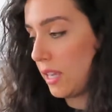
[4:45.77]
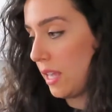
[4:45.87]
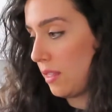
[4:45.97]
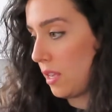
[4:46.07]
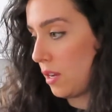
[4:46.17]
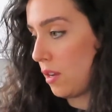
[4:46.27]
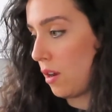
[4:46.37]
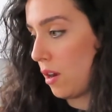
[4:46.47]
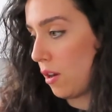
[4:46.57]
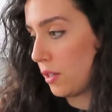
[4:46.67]
and then
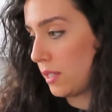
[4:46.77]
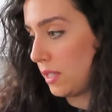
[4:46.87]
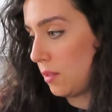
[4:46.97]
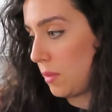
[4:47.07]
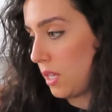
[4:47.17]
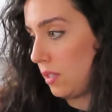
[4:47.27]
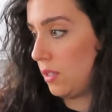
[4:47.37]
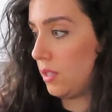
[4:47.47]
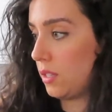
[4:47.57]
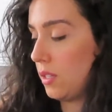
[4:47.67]
our
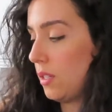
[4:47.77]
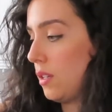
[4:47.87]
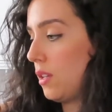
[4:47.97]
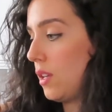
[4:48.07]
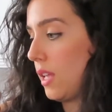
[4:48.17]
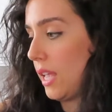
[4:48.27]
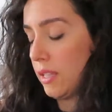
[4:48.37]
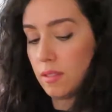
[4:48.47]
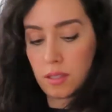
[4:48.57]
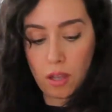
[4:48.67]
cinnamon
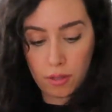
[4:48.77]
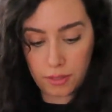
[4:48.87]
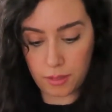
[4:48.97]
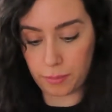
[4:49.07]
and salt.